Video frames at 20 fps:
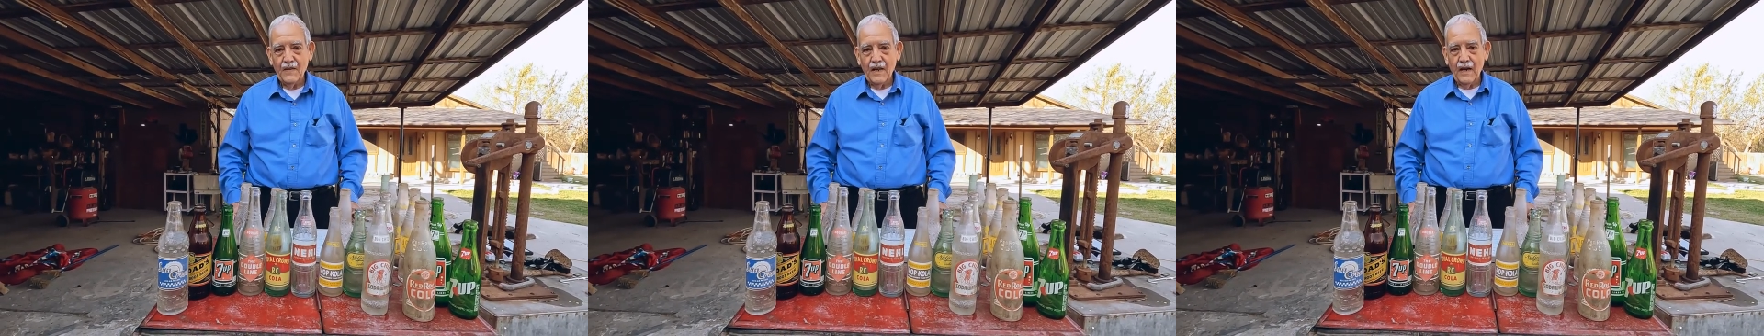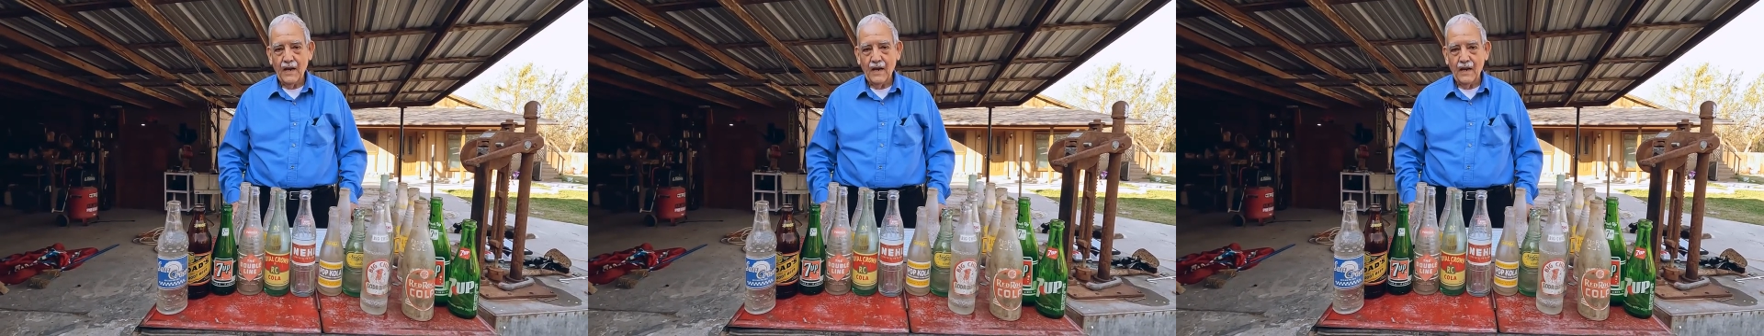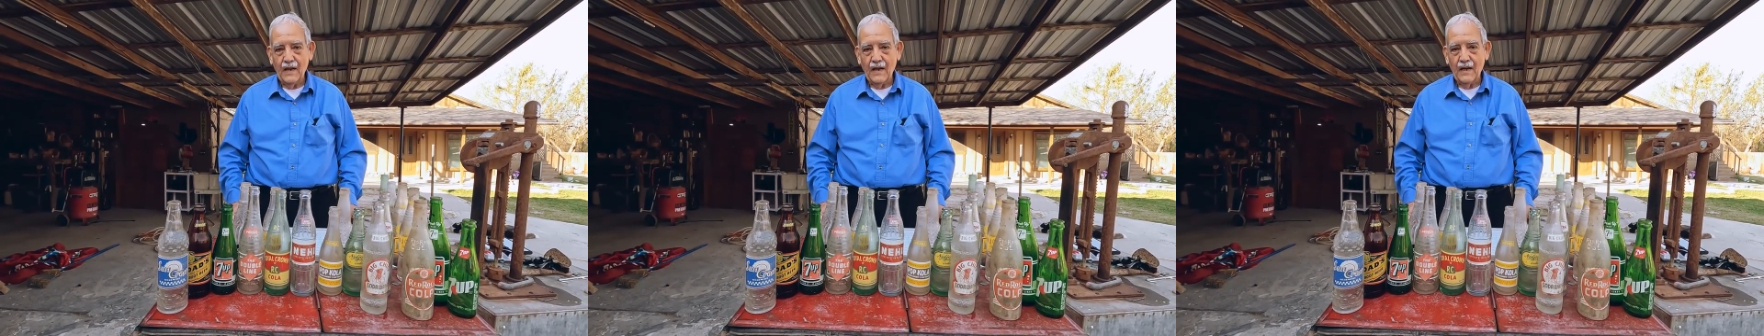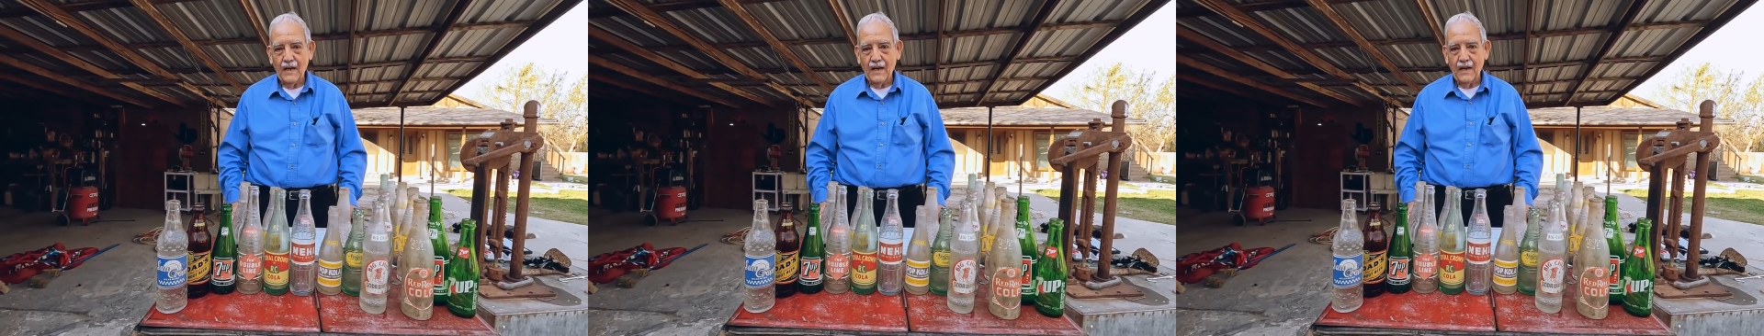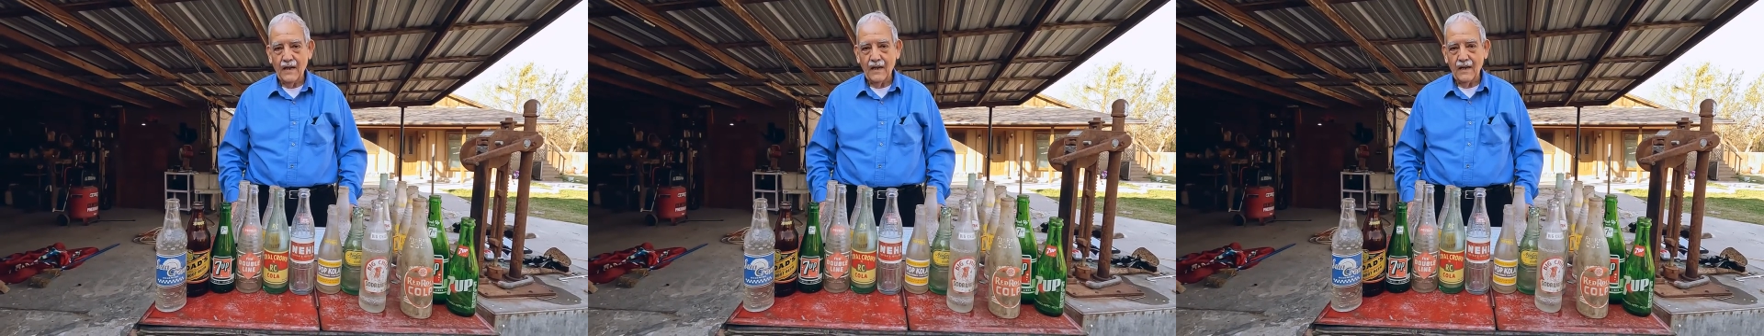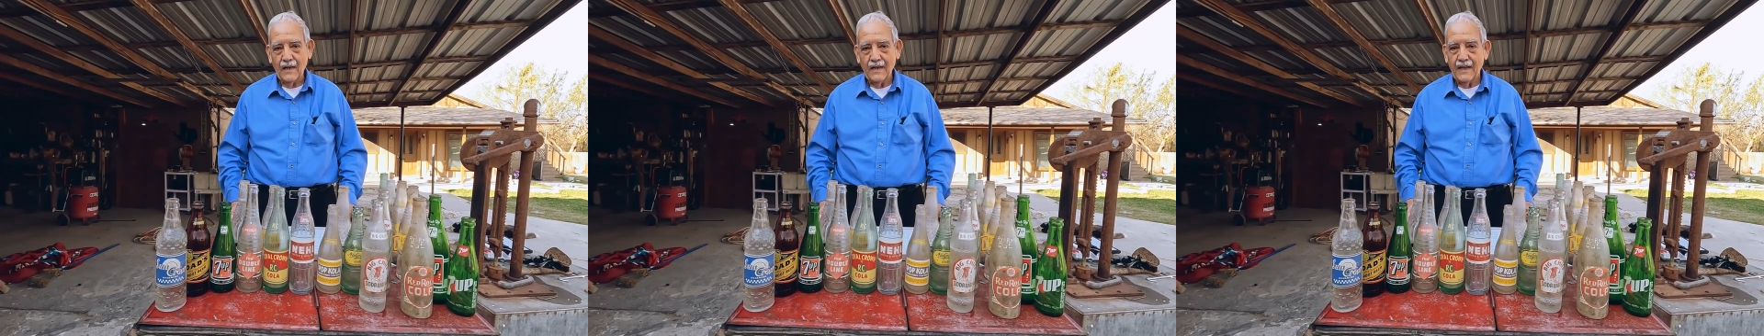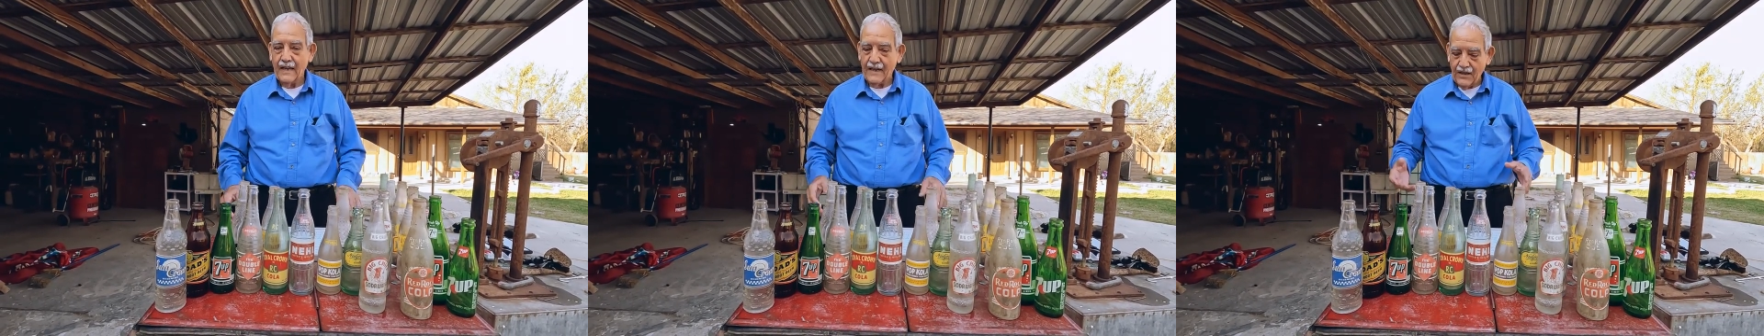
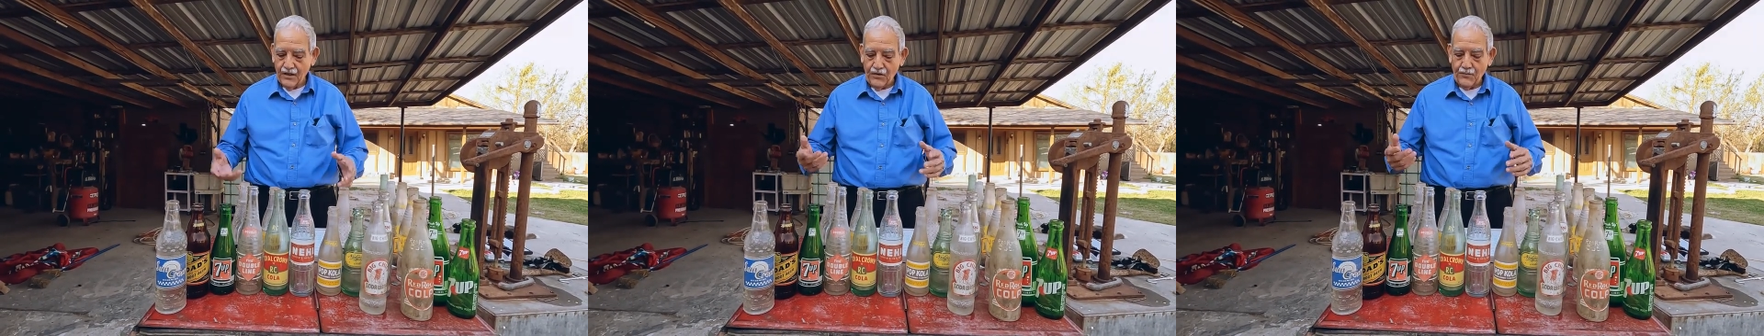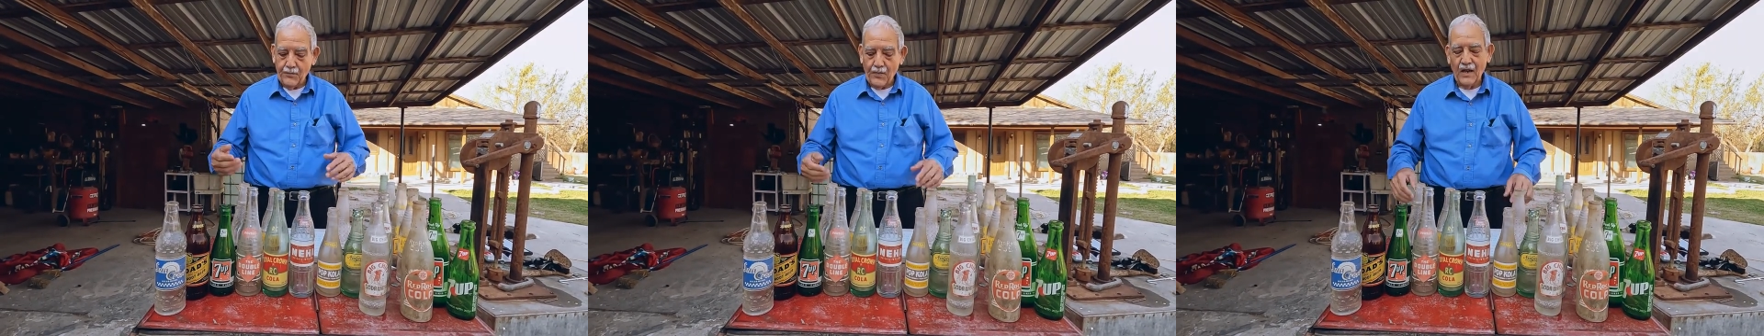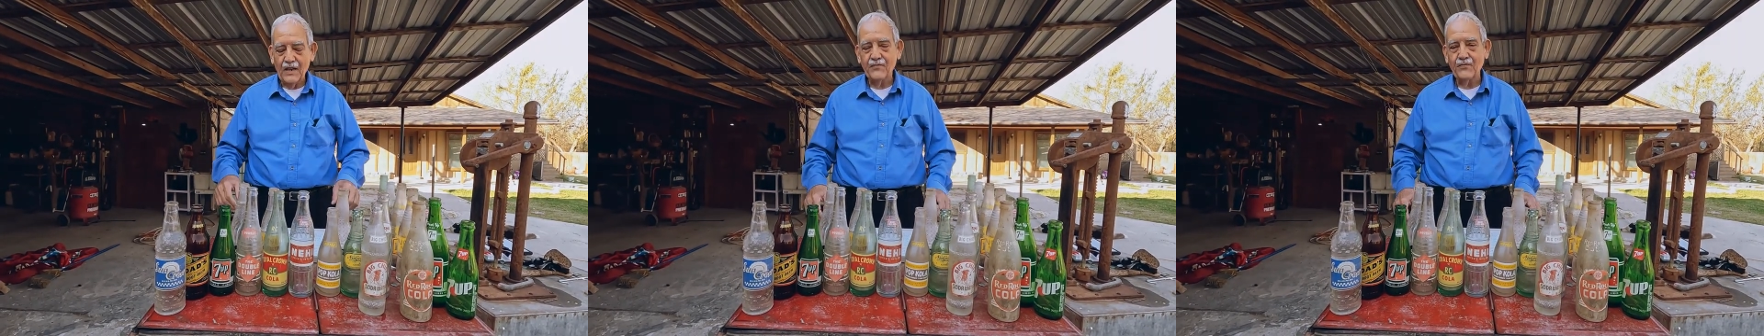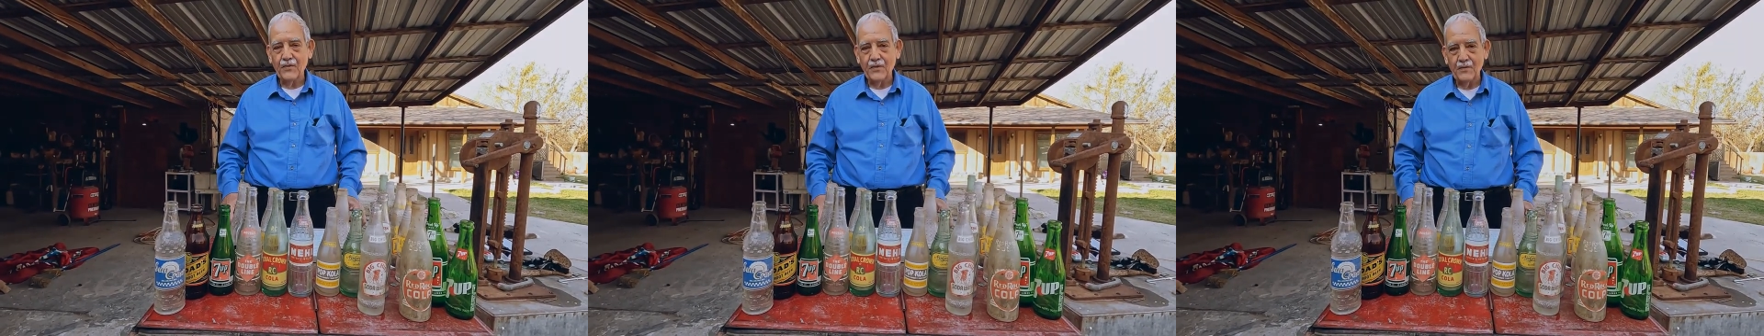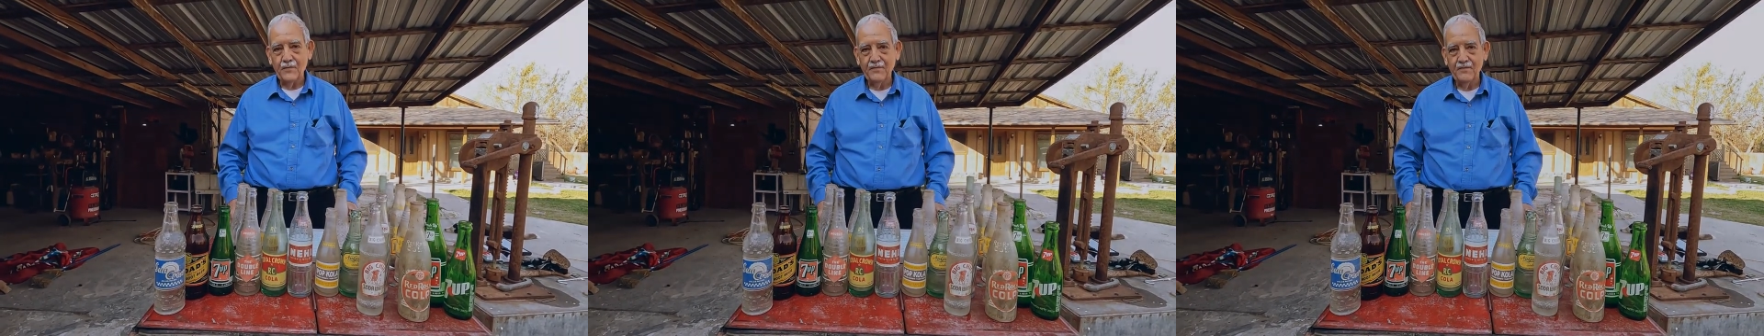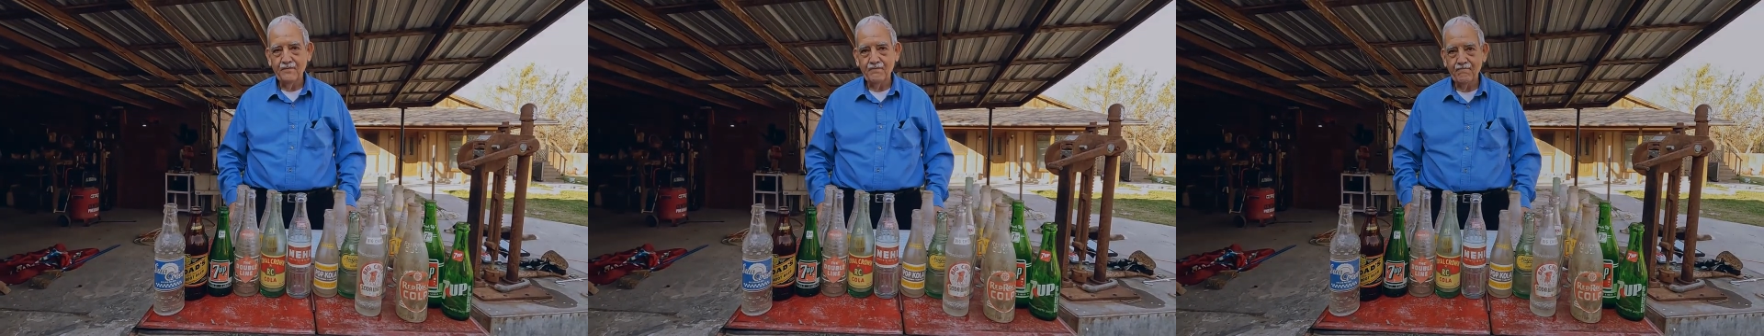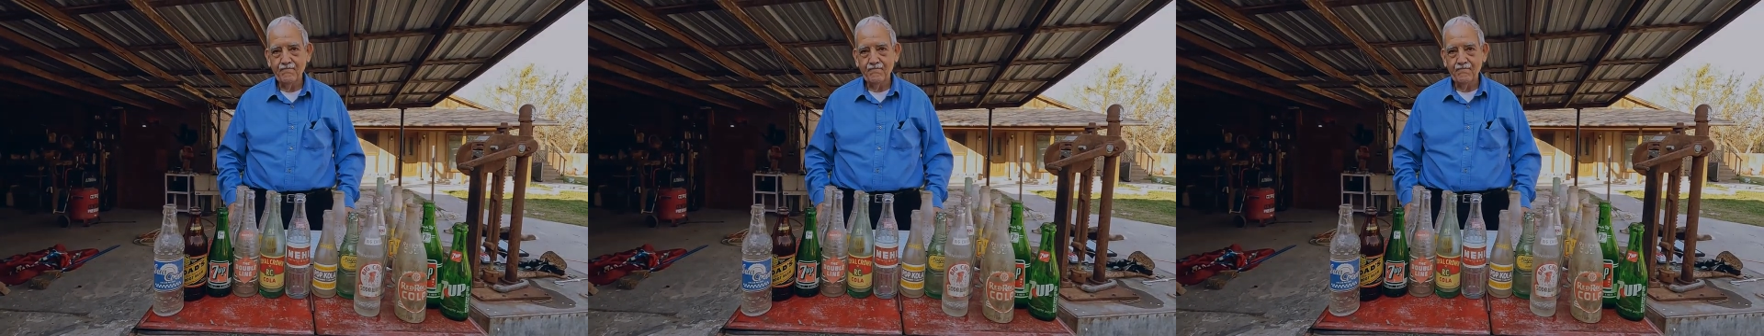uh, get a good price for them.